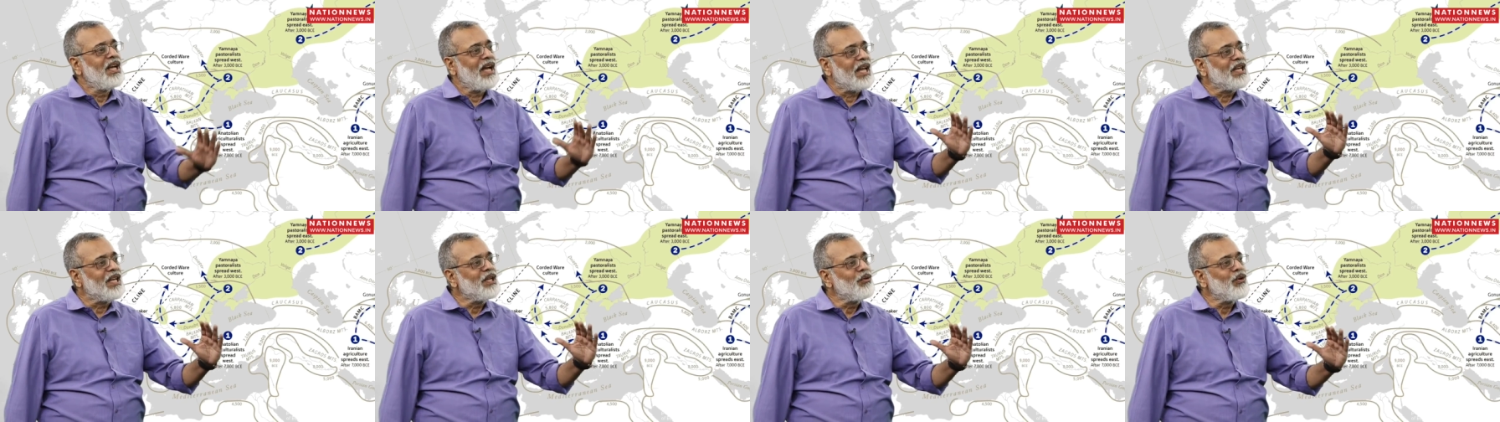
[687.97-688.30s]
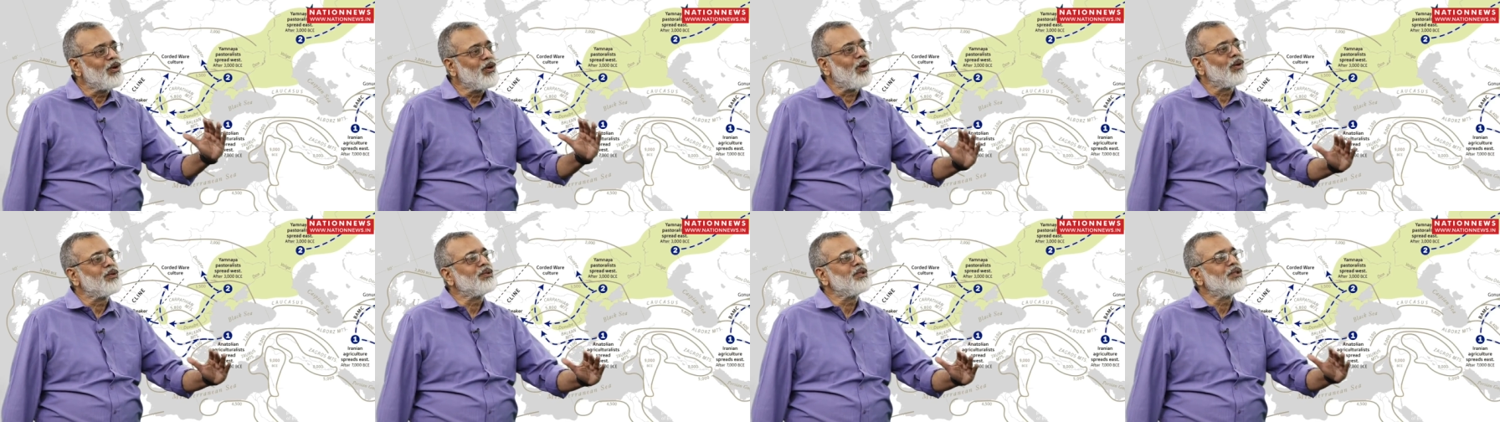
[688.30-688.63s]
And you
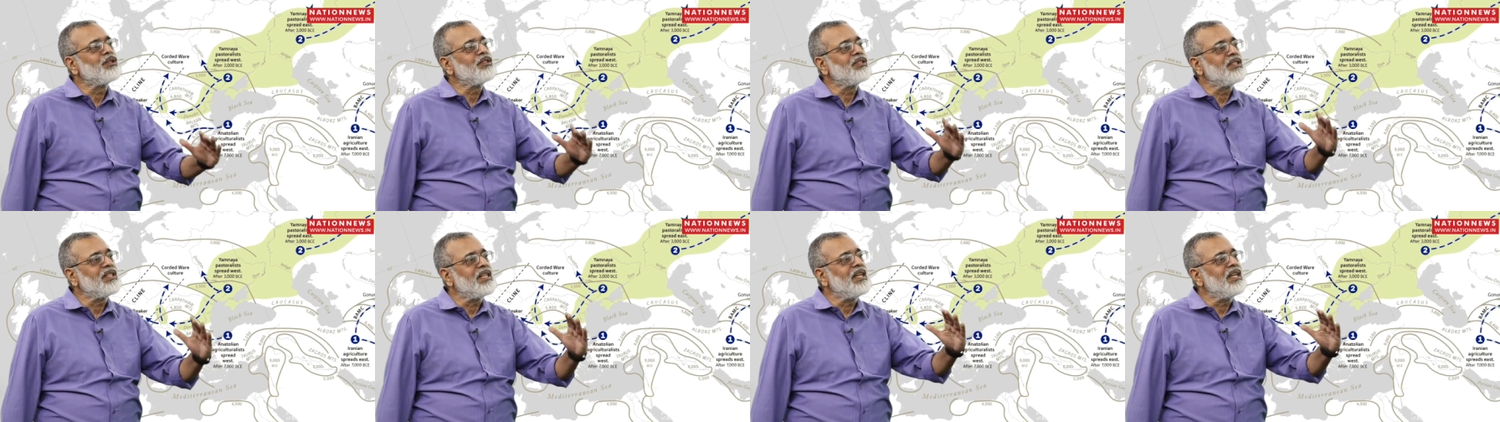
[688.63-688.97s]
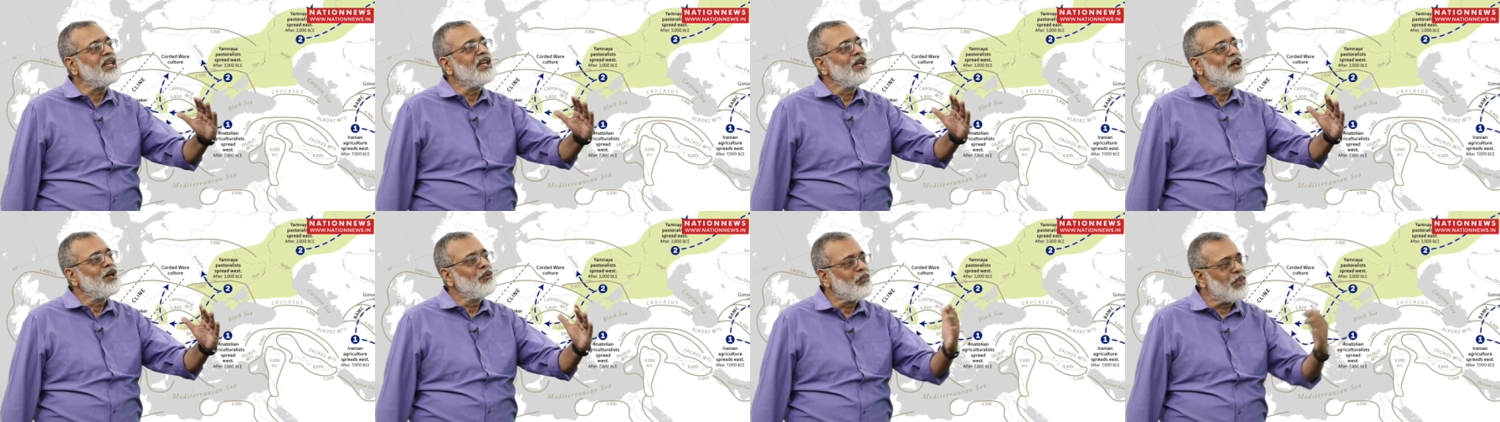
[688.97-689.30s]
will also
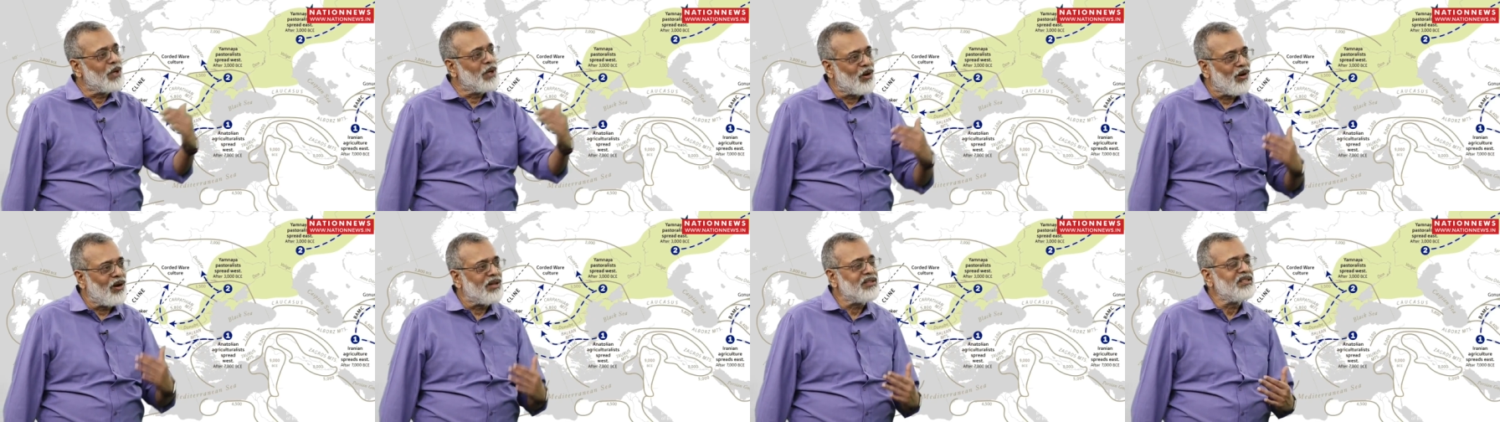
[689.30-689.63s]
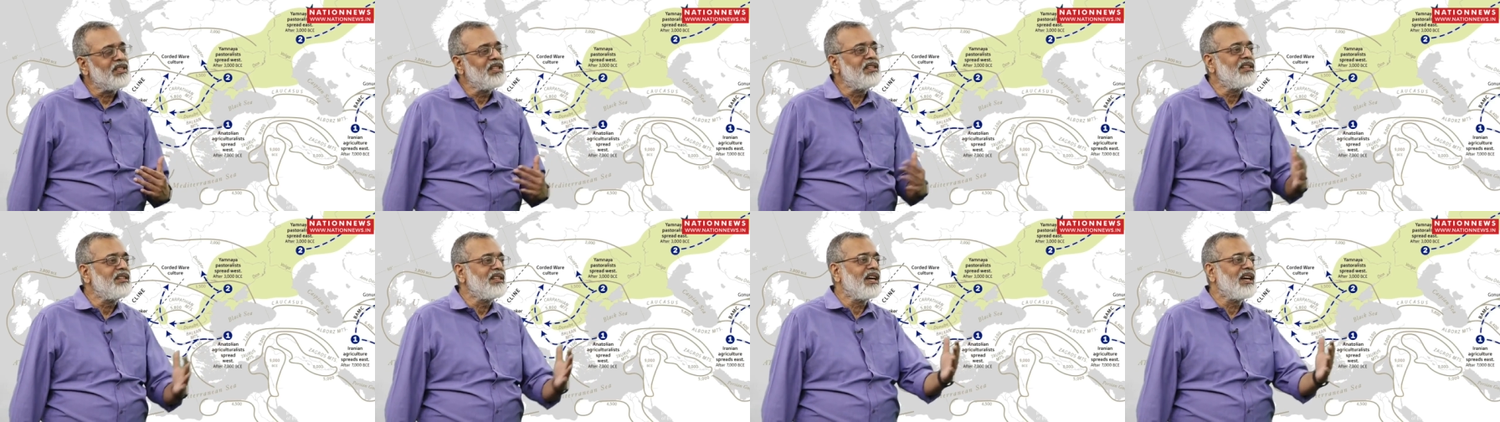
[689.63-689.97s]
see
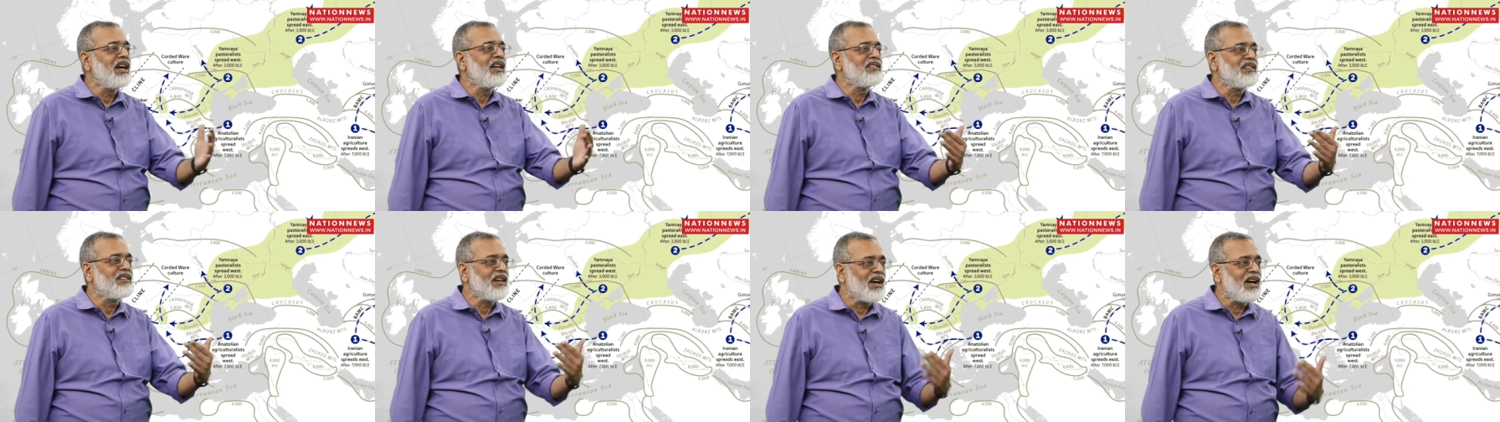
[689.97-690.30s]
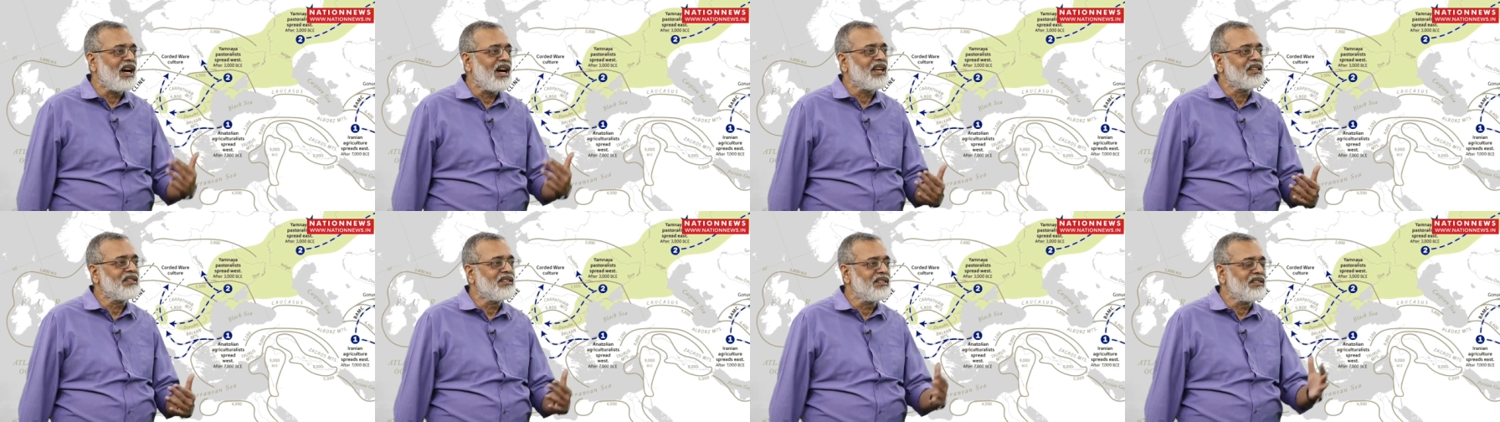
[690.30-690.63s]
because India has a
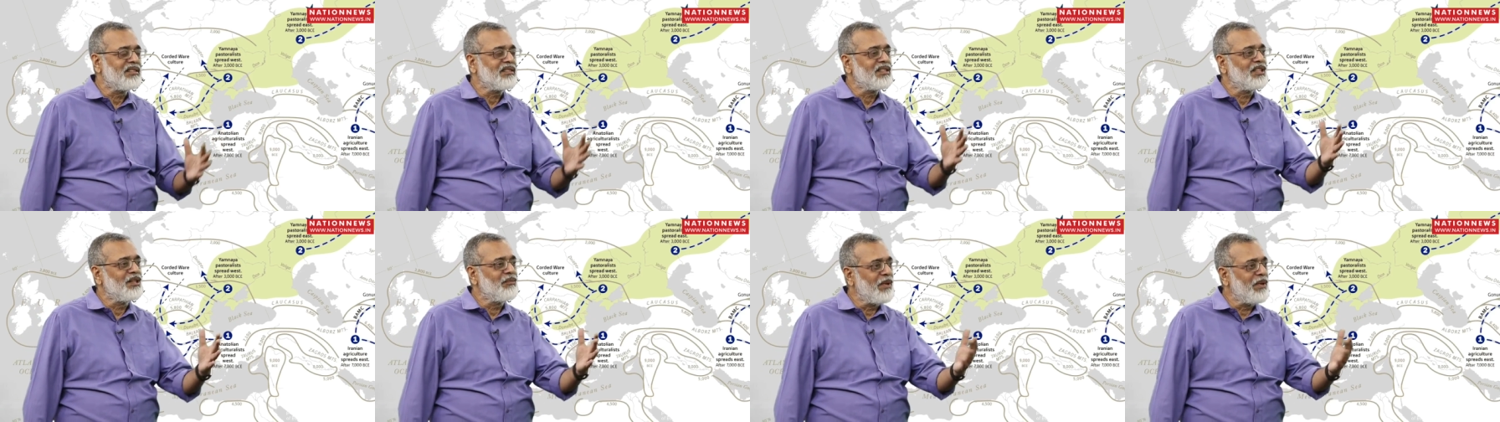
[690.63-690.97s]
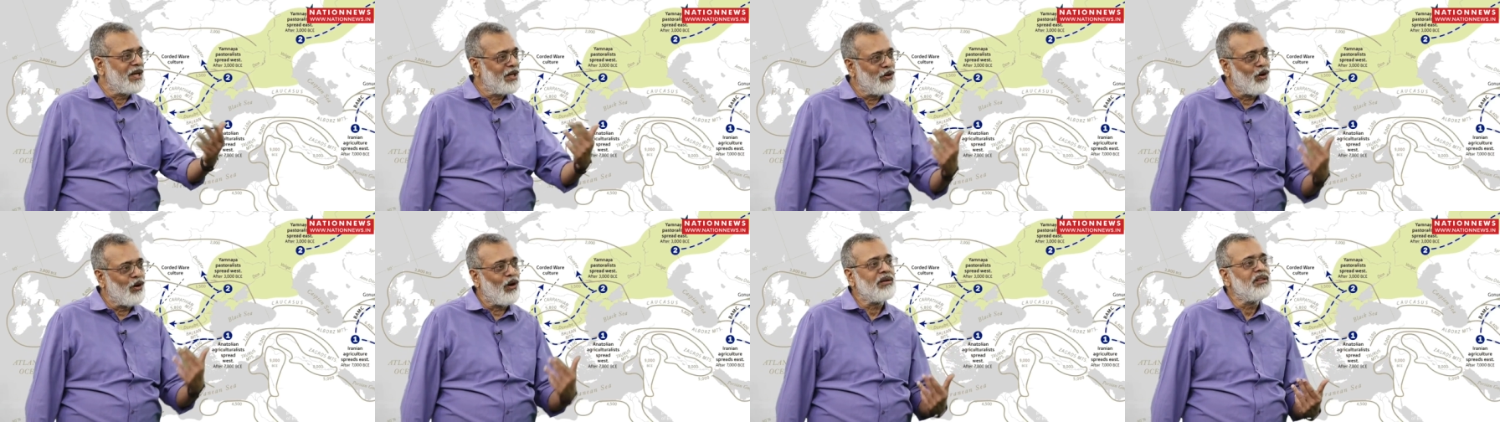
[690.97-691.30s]
caste system,
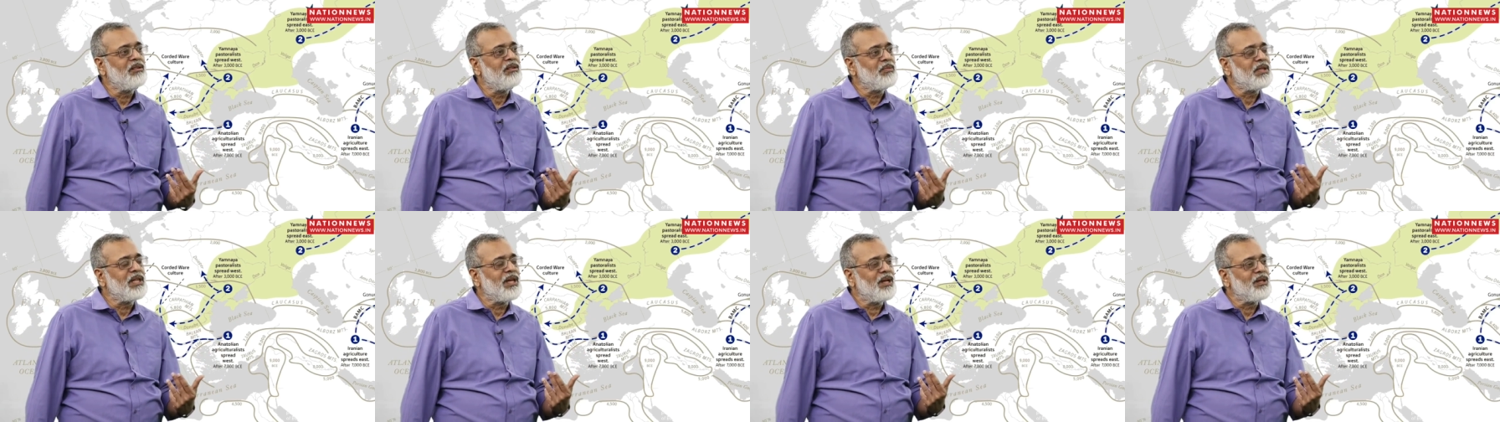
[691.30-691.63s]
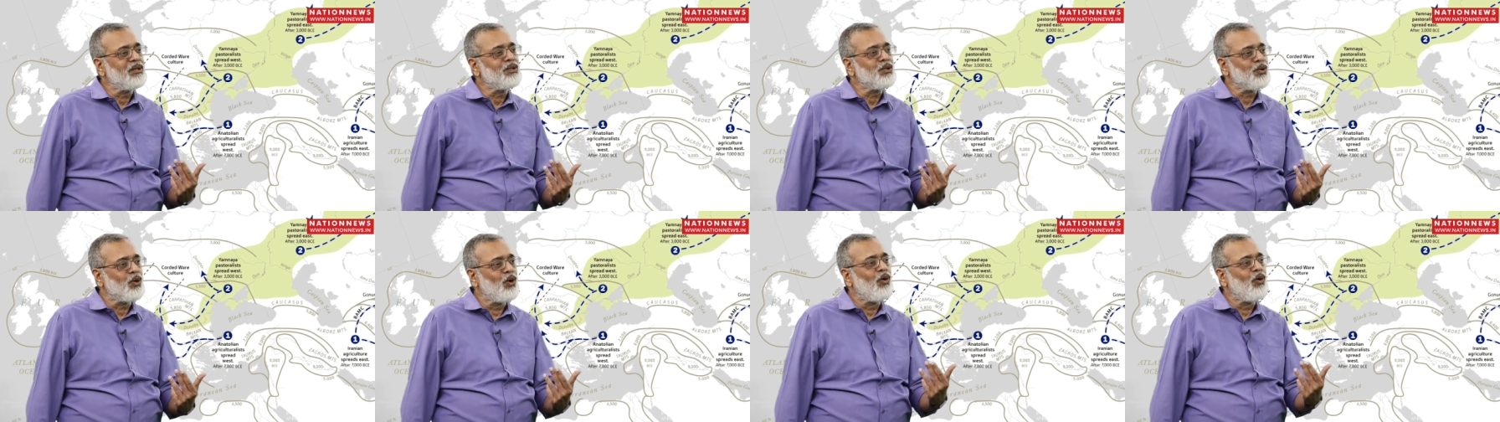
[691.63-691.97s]
endogamy,
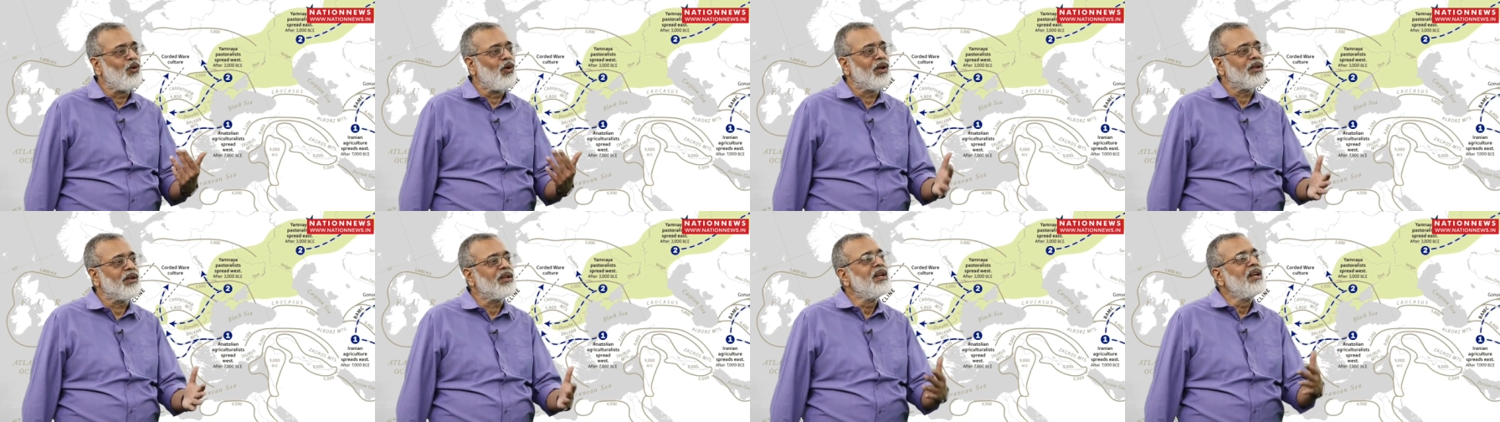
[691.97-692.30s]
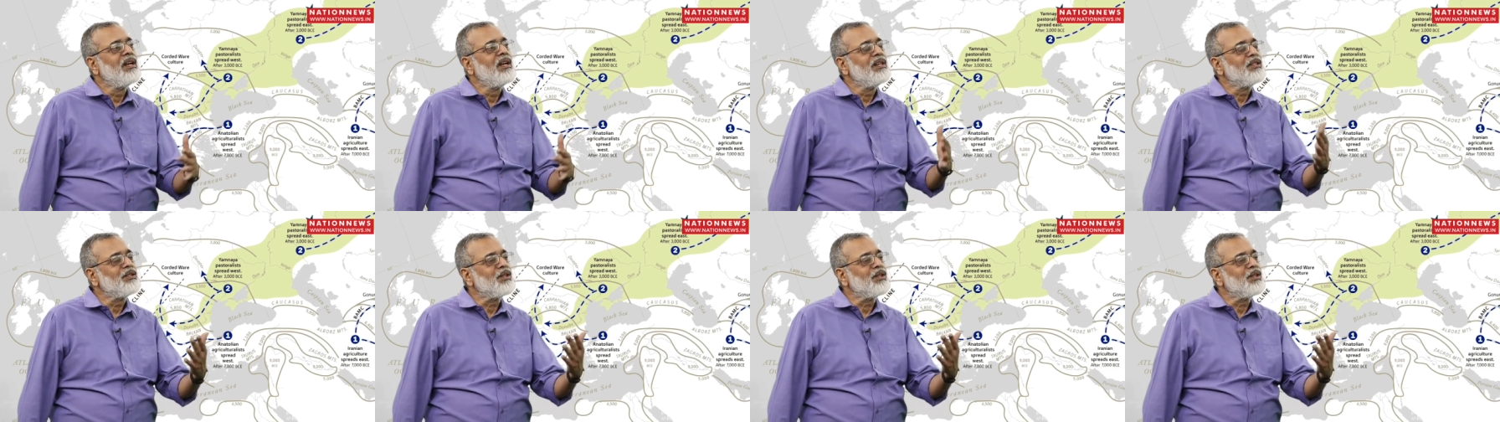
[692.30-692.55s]
and so on.